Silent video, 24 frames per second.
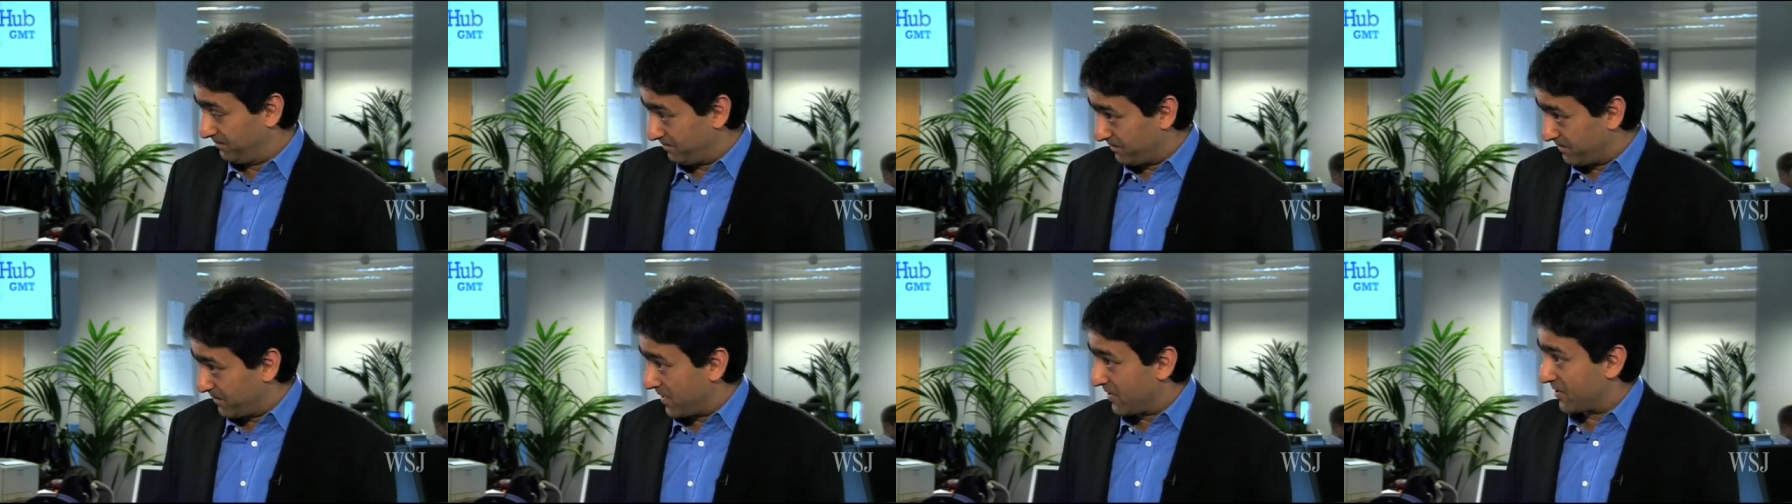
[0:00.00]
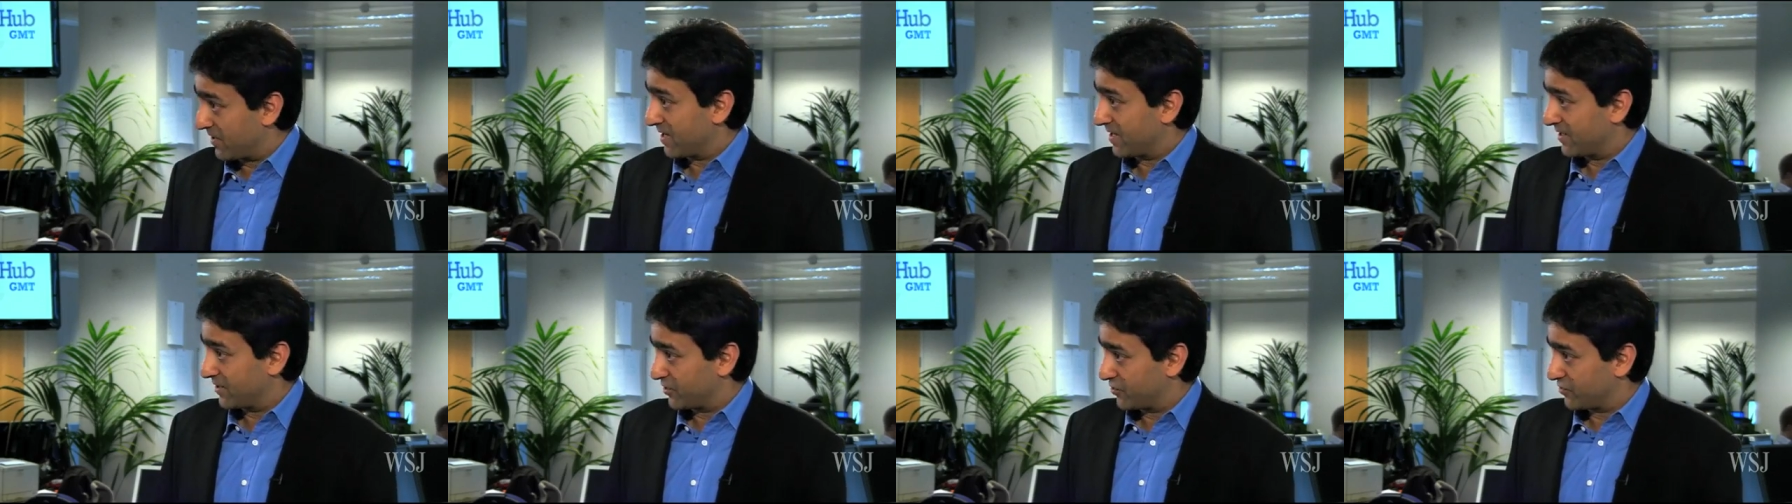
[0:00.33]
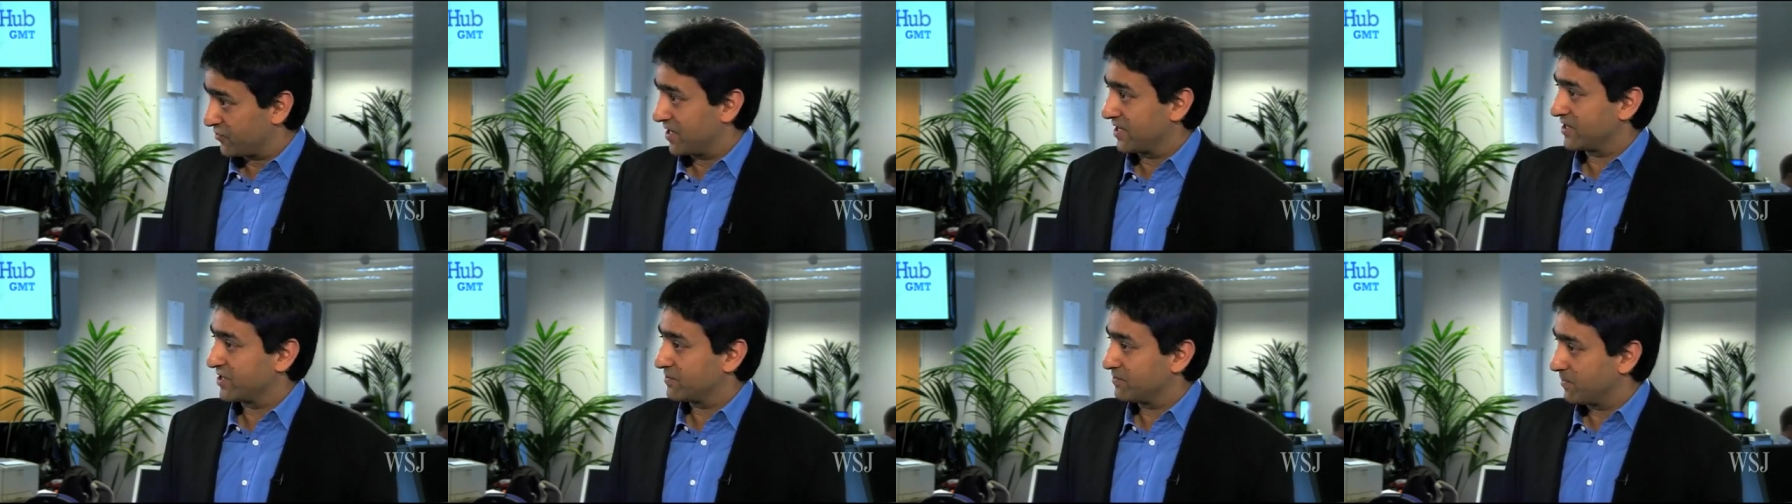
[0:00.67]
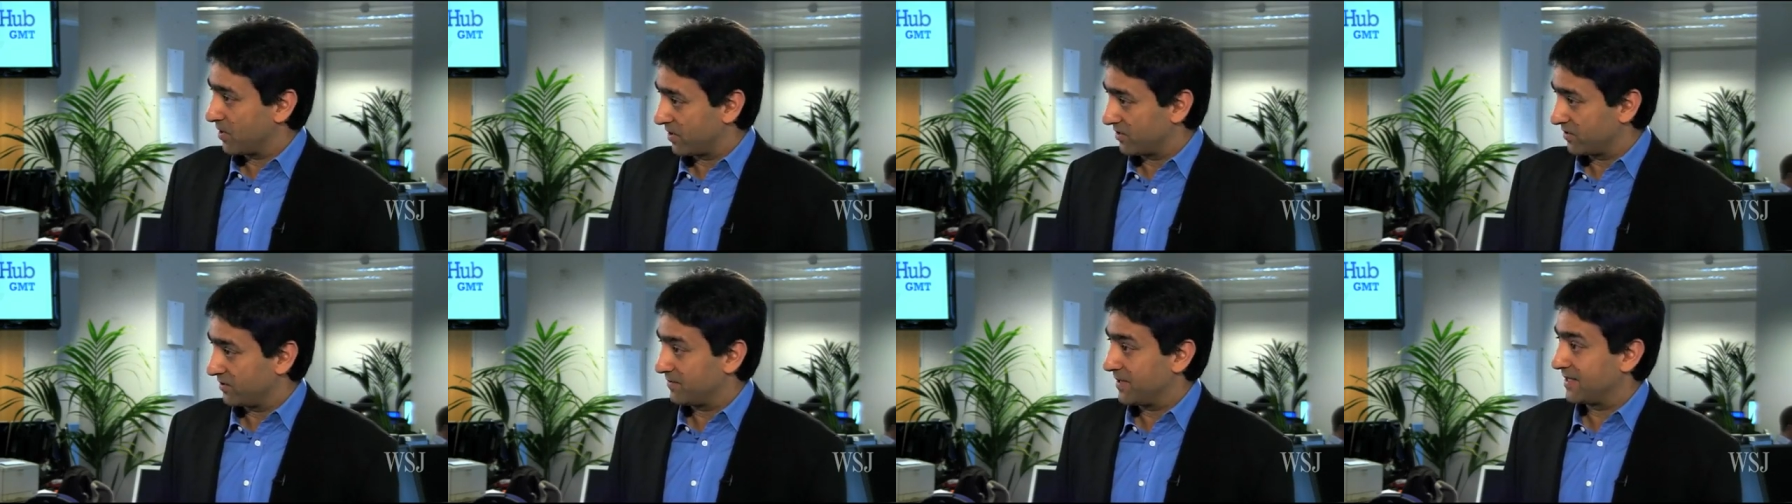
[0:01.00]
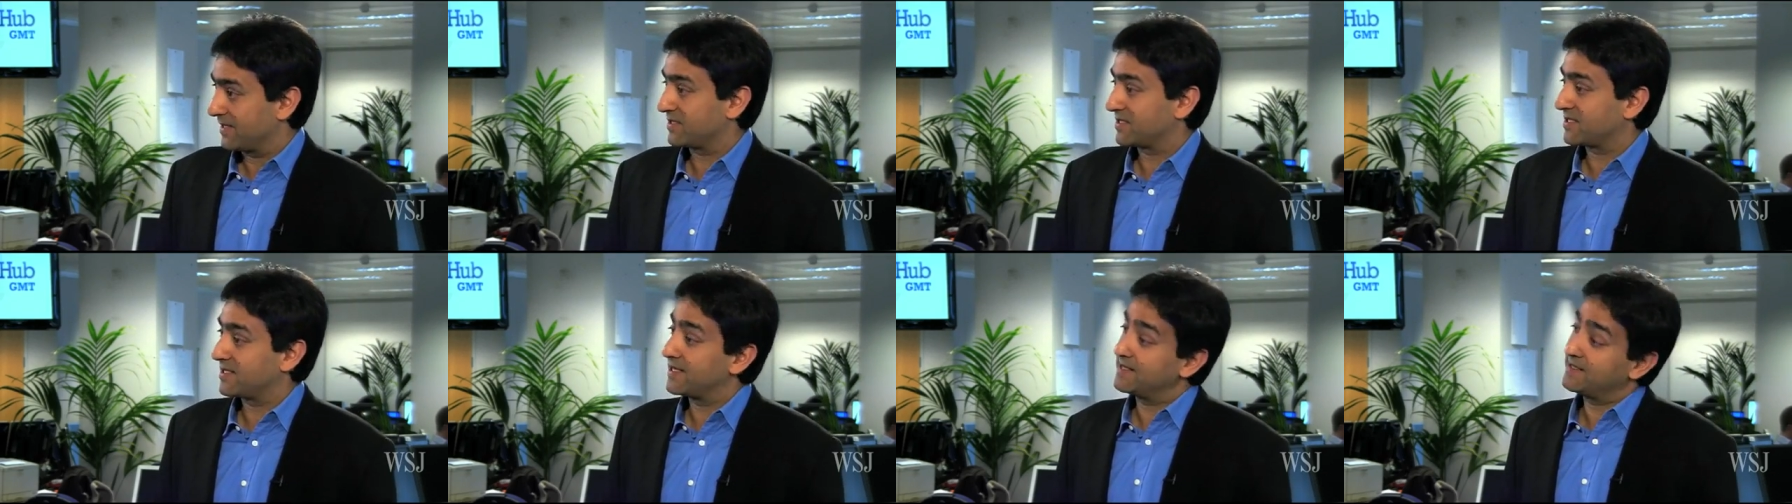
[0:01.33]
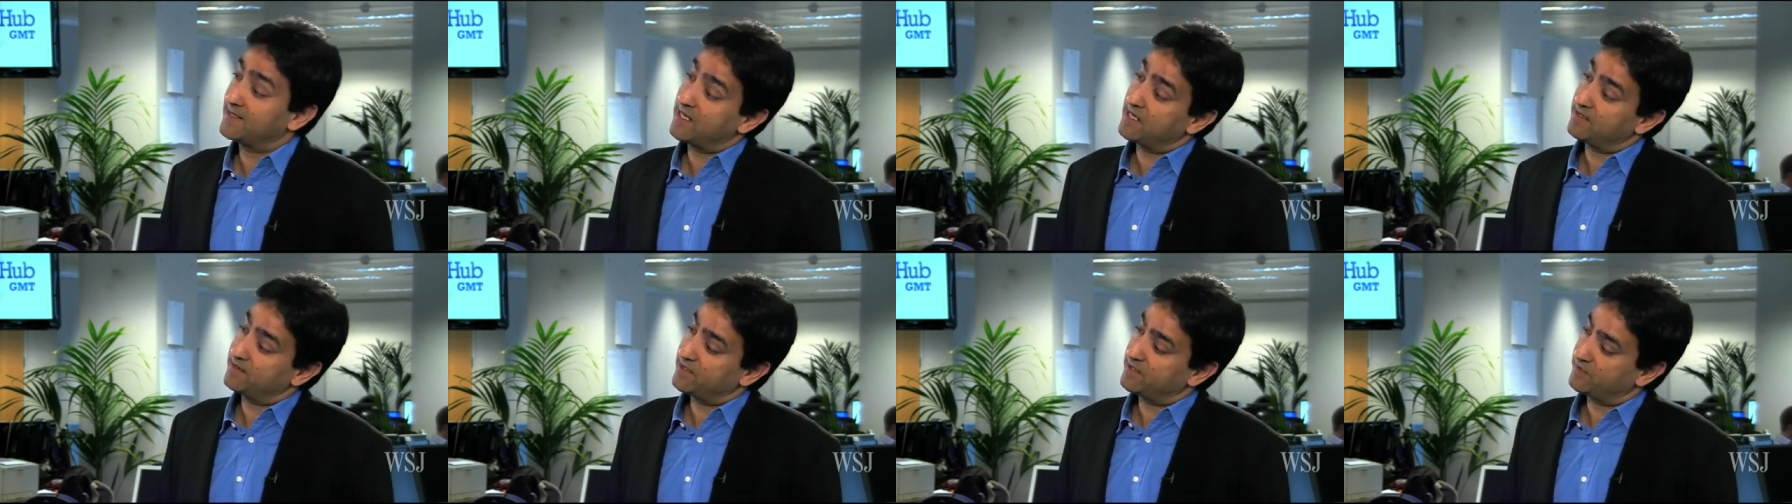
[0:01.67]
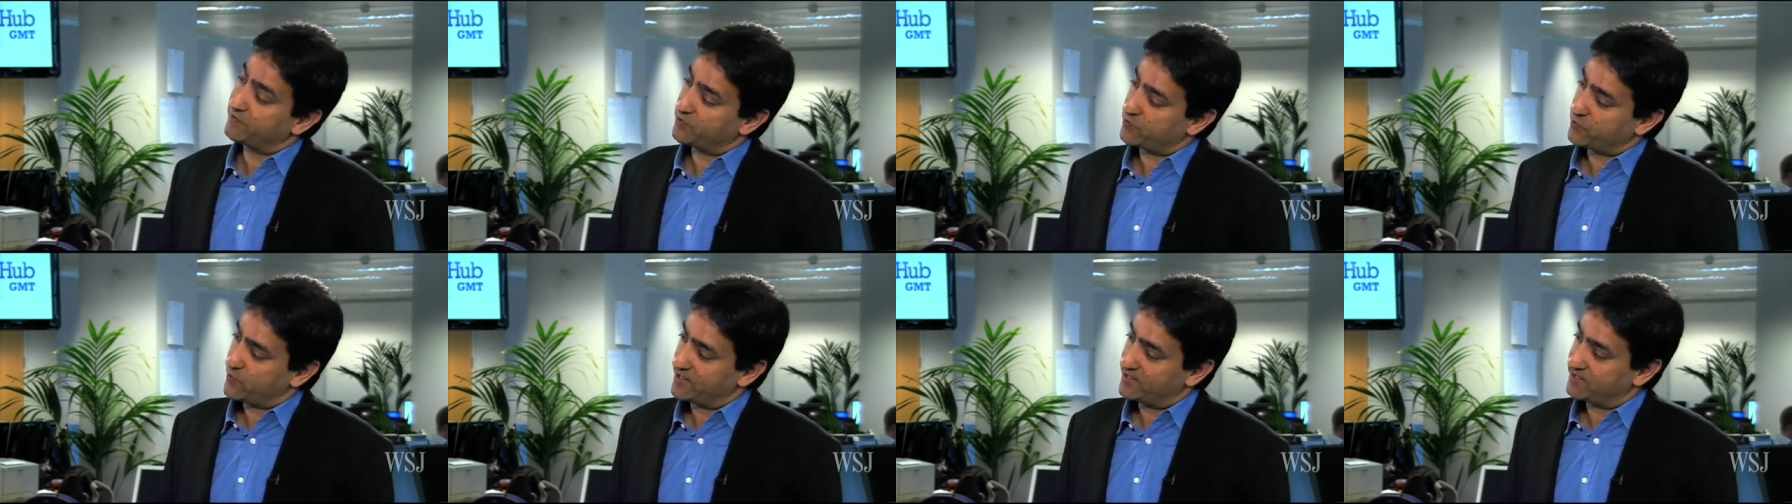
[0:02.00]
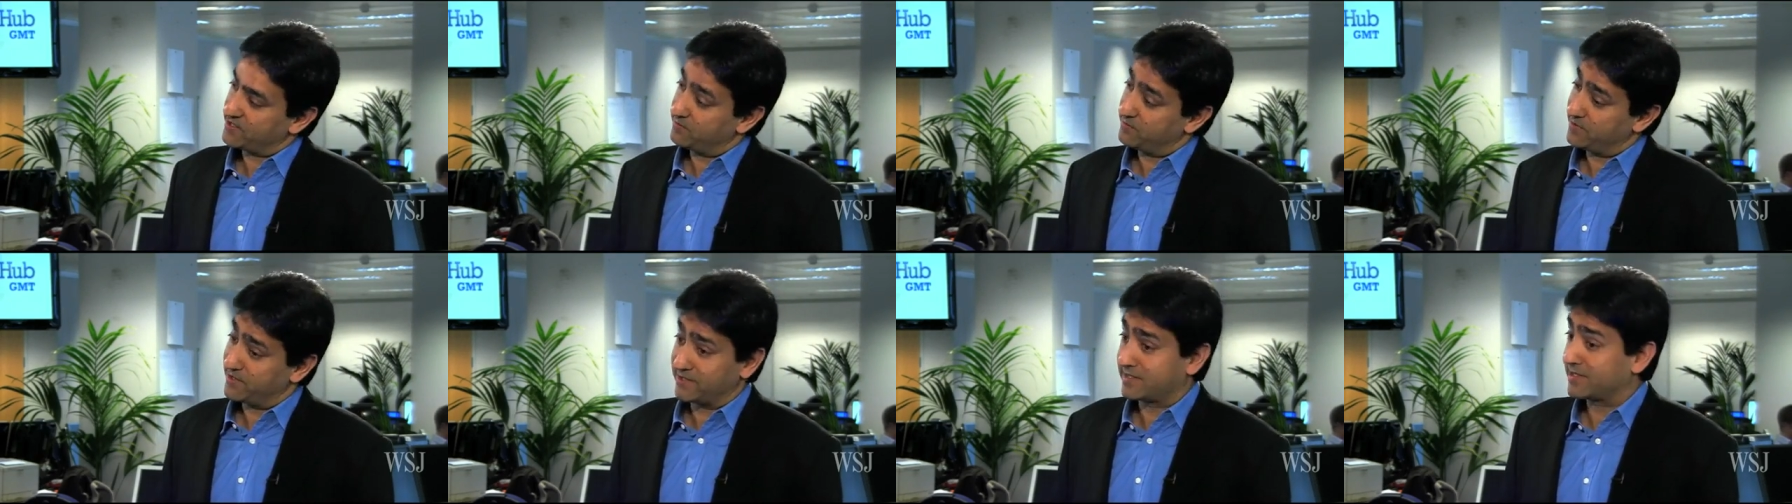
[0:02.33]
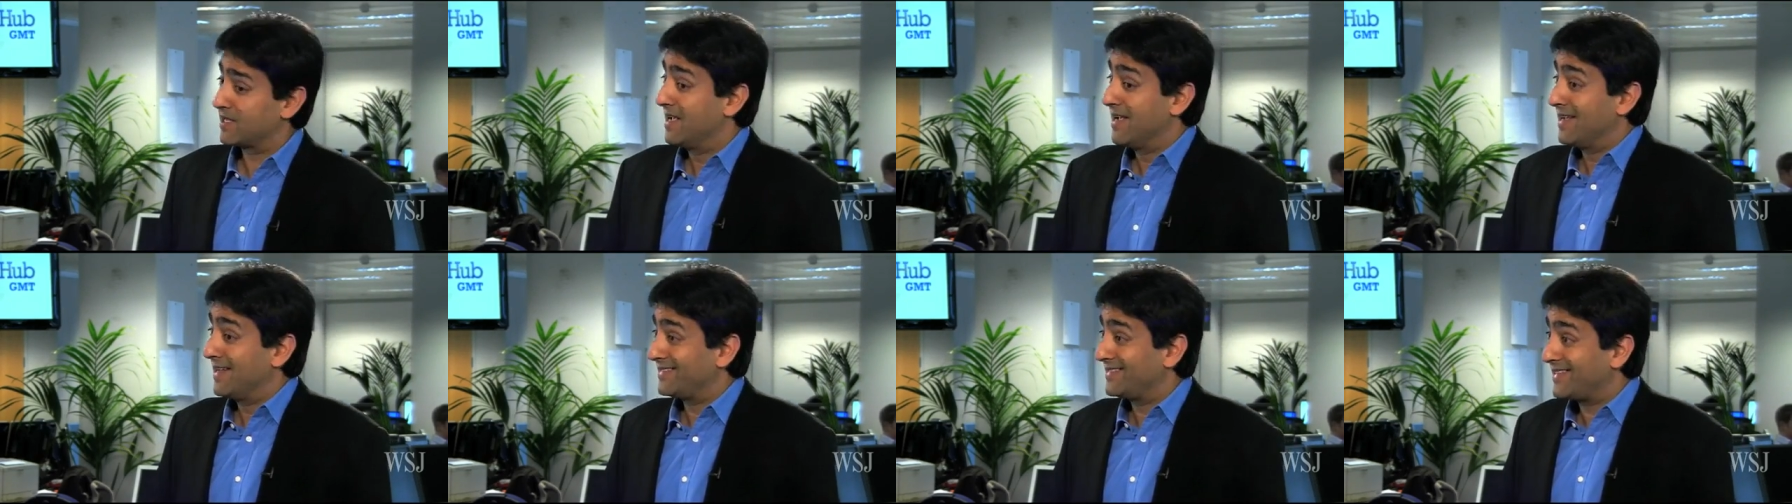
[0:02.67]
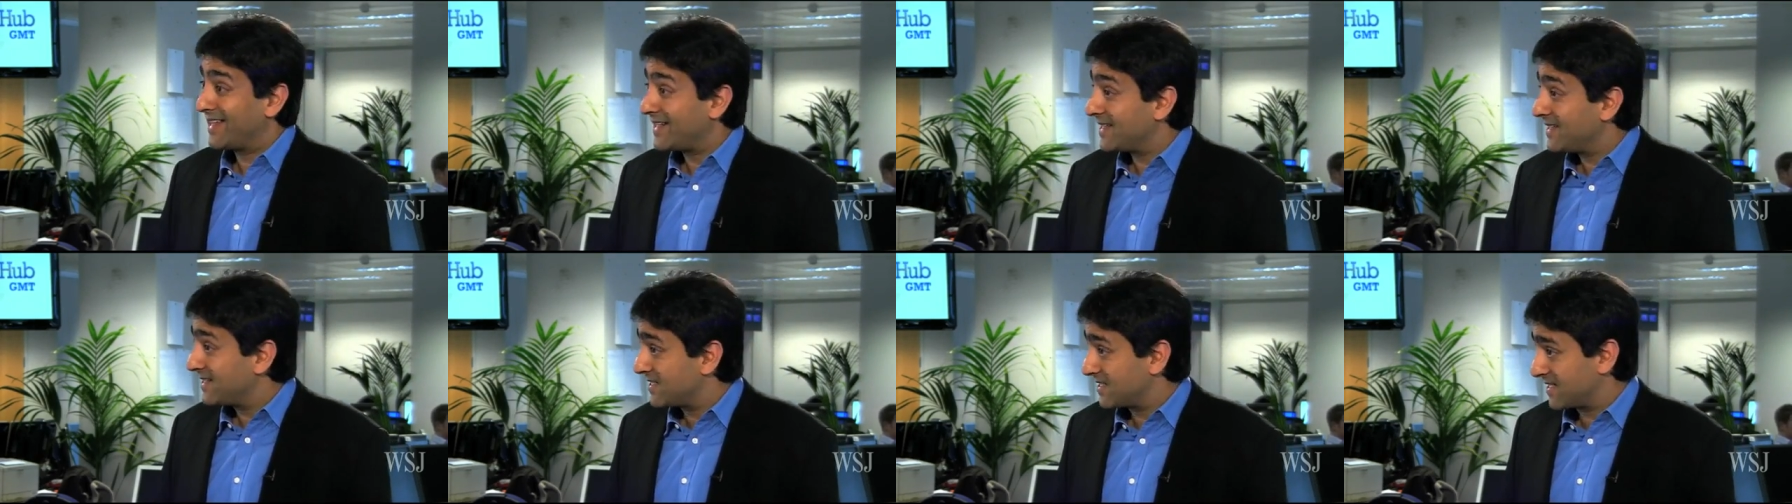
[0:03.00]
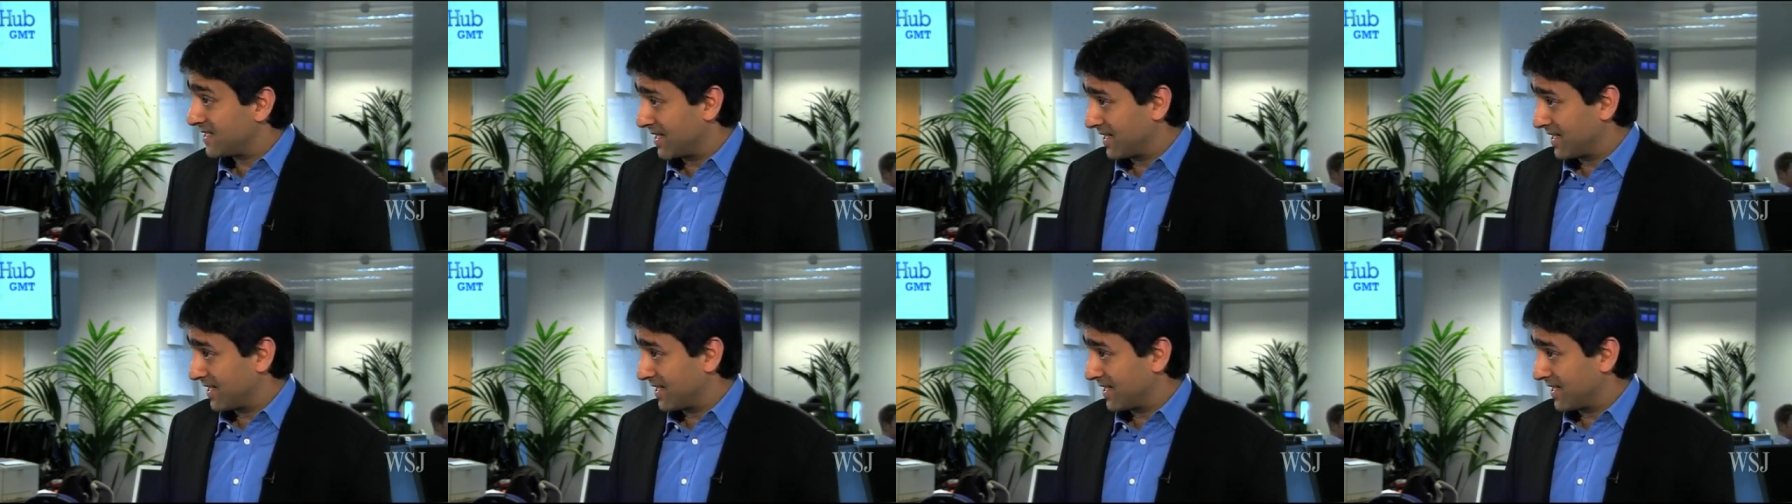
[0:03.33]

Mariana Trench bottom and stayed down there for 20 minutes. They didn't